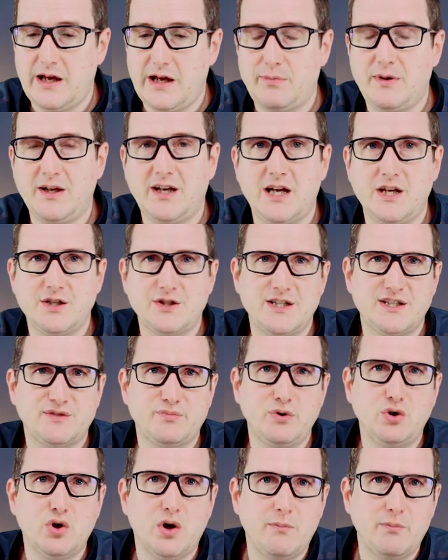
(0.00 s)
application has
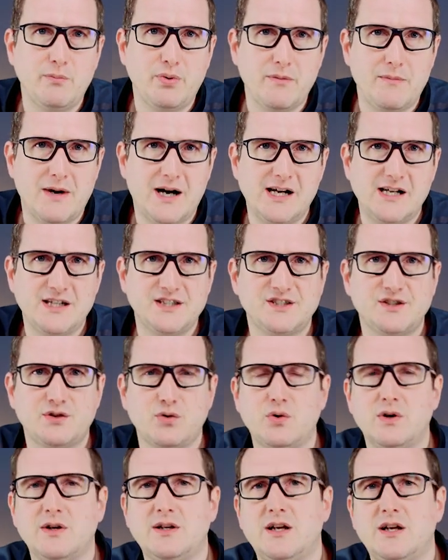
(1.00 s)
been compromised
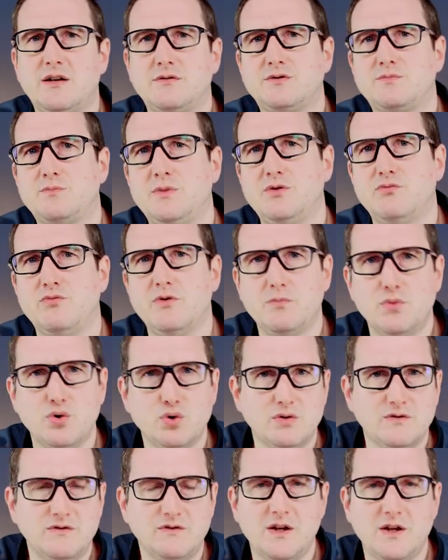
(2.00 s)
or it has been
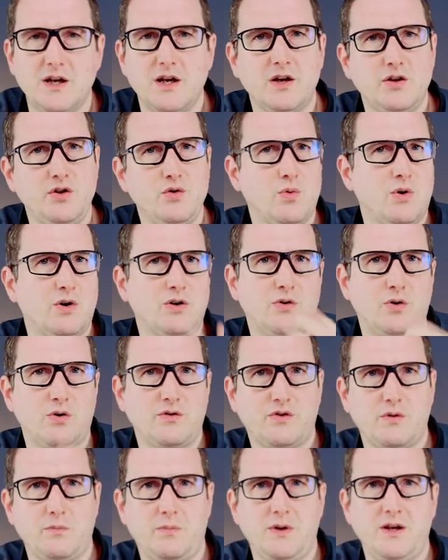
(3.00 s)
removed, you want to
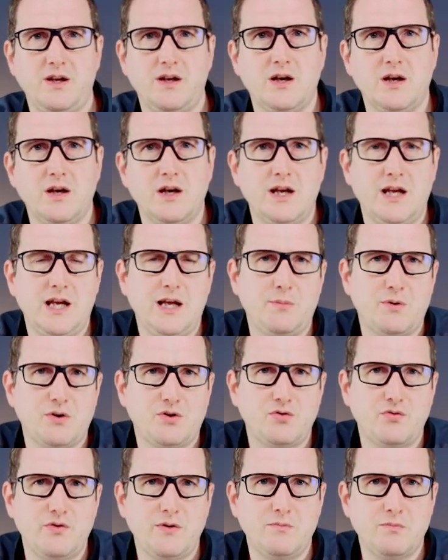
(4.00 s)
also be able
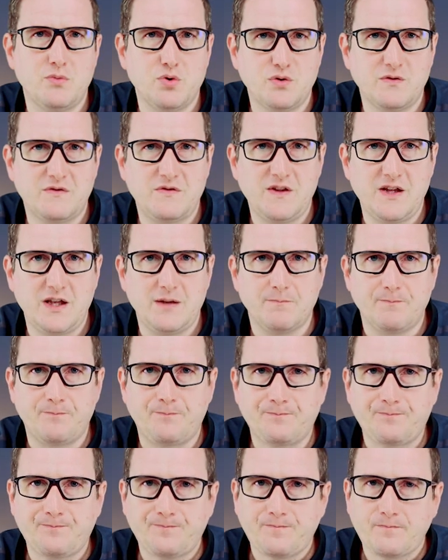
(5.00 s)
to remove the
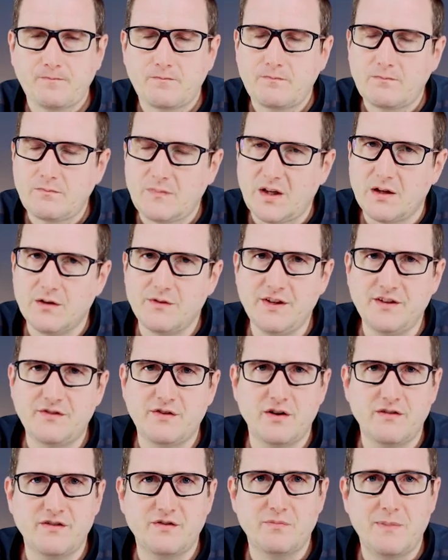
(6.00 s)

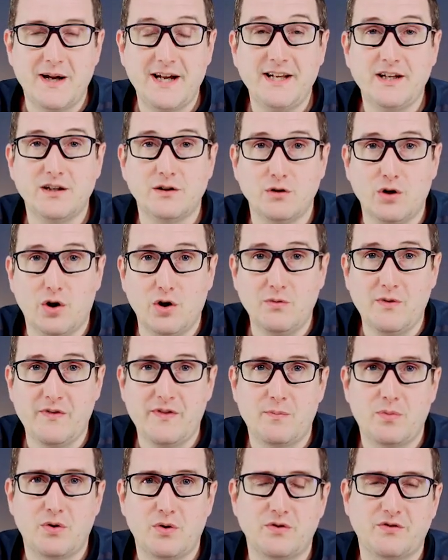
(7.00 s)
service binding along with
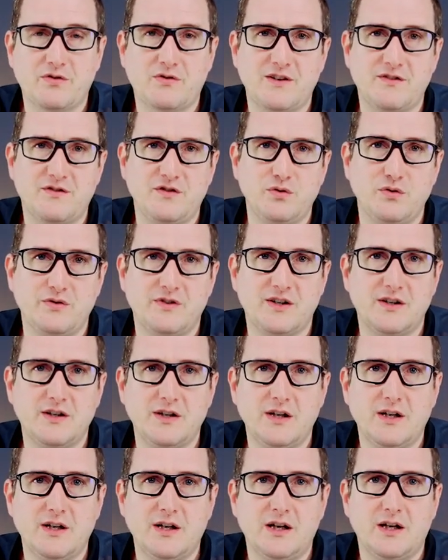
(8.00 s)
the Postgres user
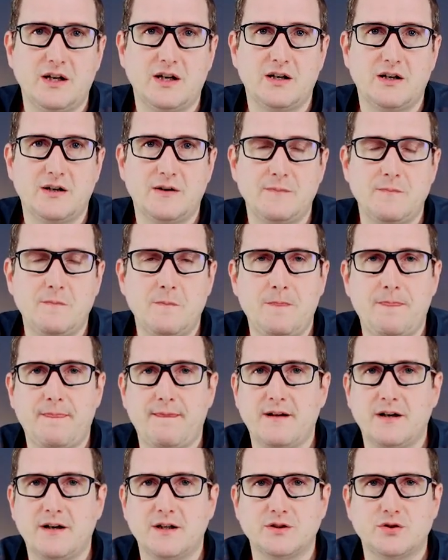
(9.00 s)

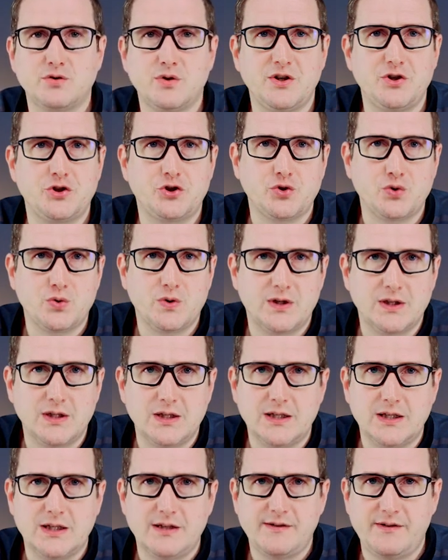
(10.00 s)
to ensure
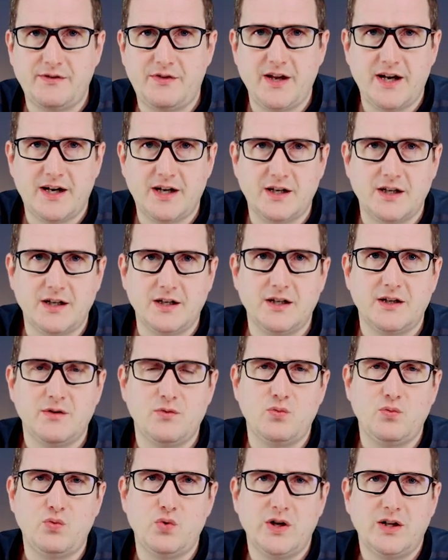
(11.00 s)
there
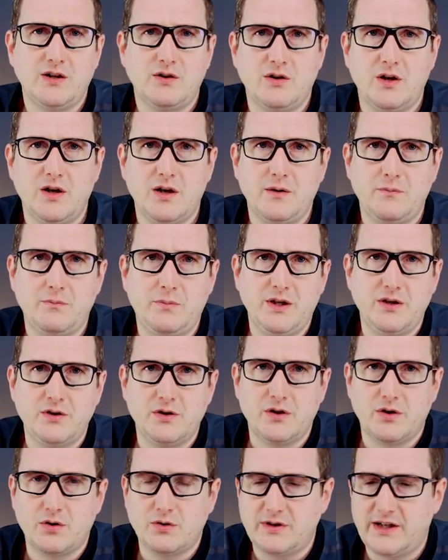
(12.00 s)
will be
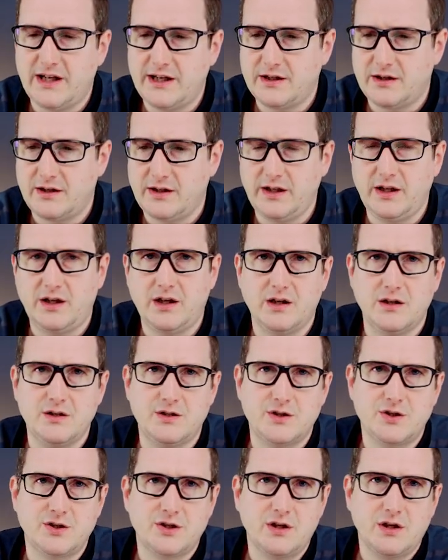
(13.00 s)
no data
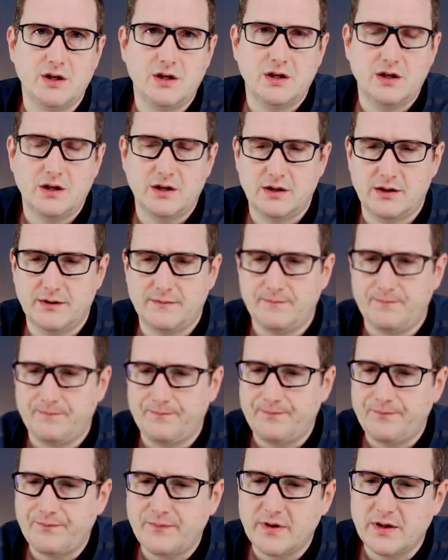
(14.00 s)
leakage
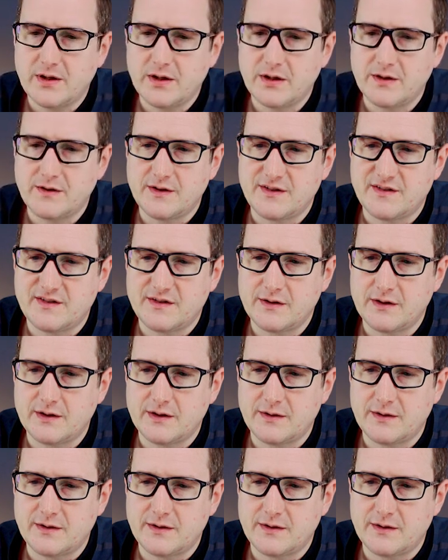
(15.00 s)
in this